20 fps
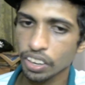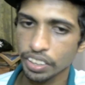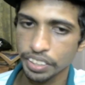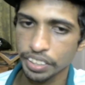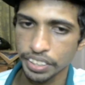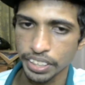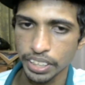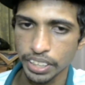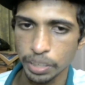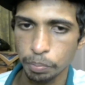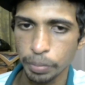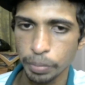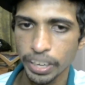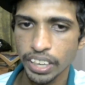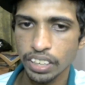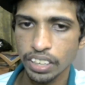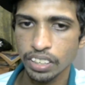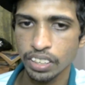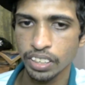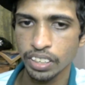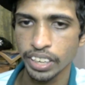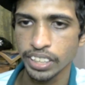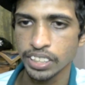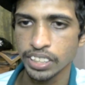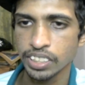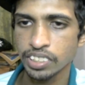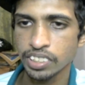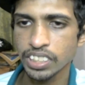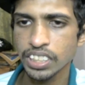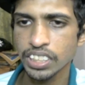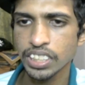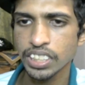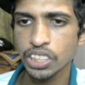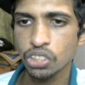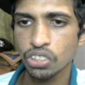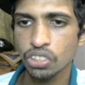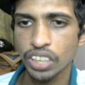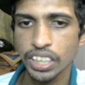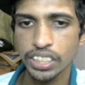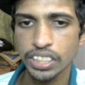take back, and instead he
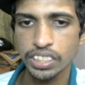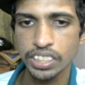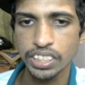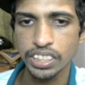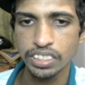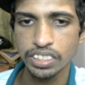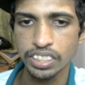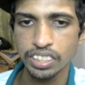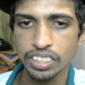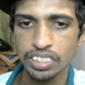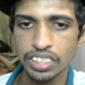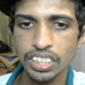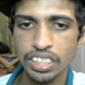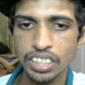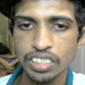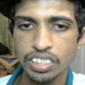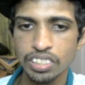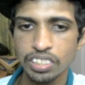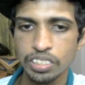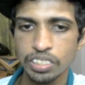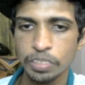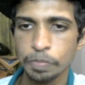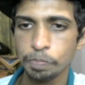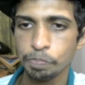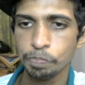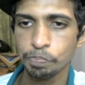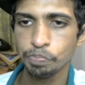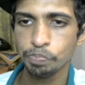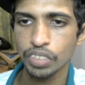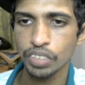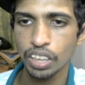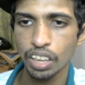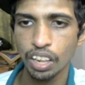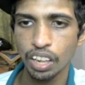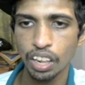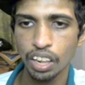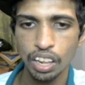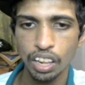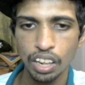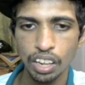tried king d6.
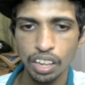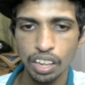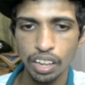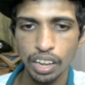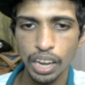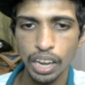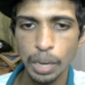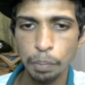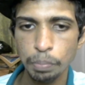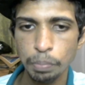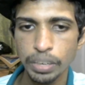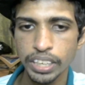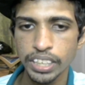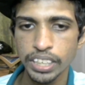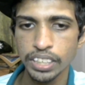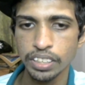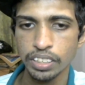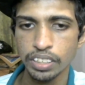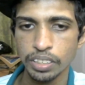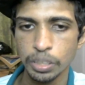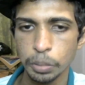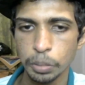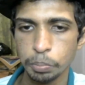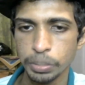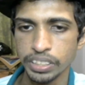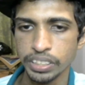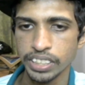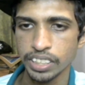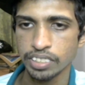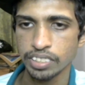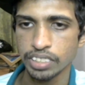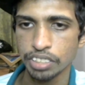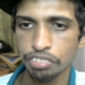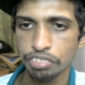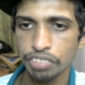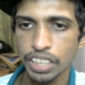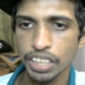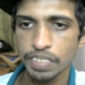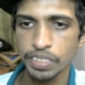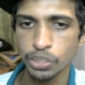I played b takes
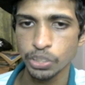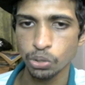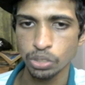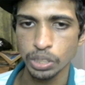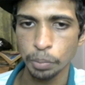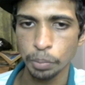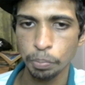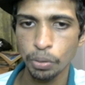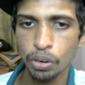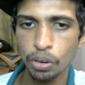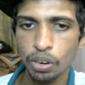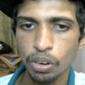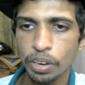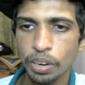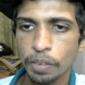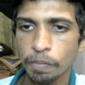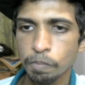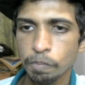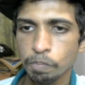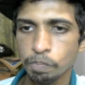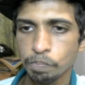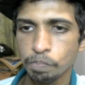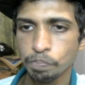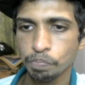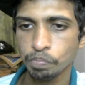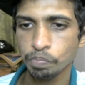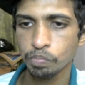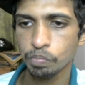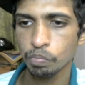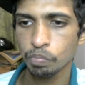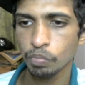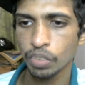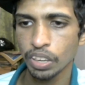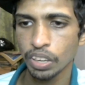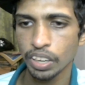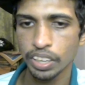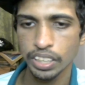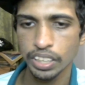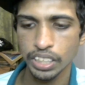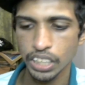c5. I took the pawn.
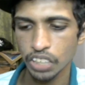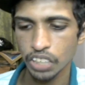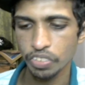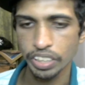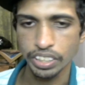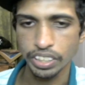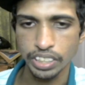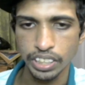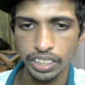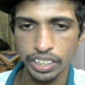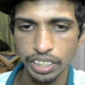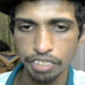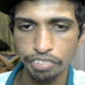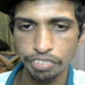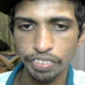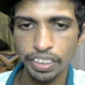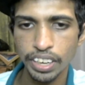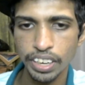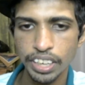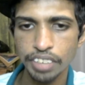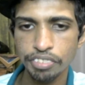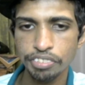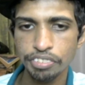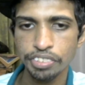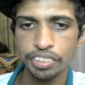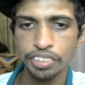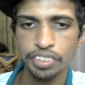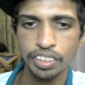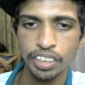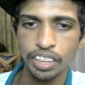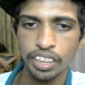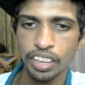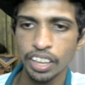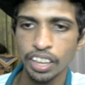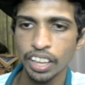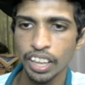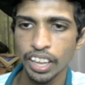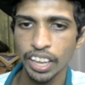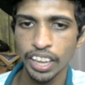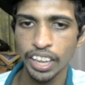He went king e5.
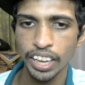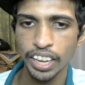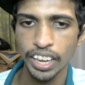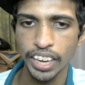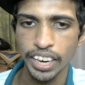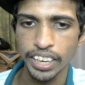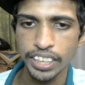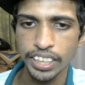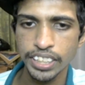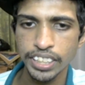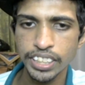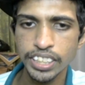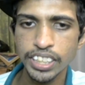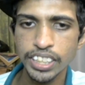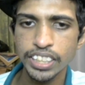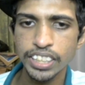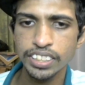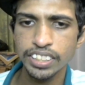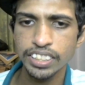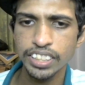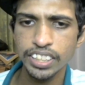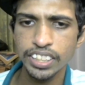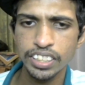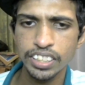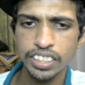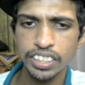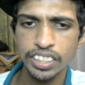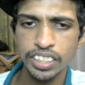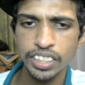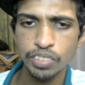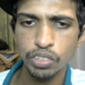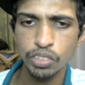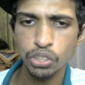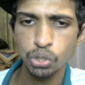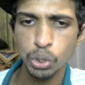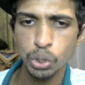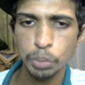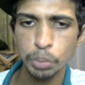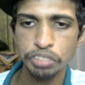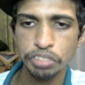And here I think he
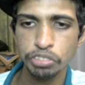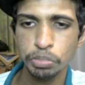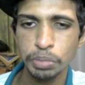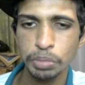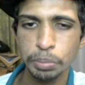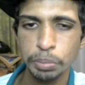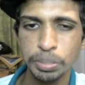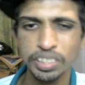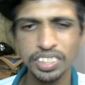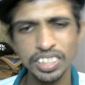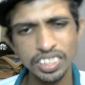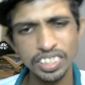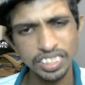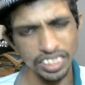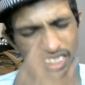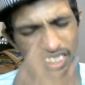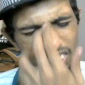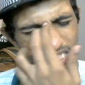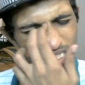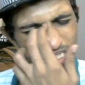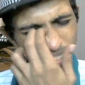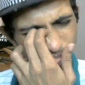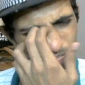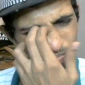was hoping for maybe c6.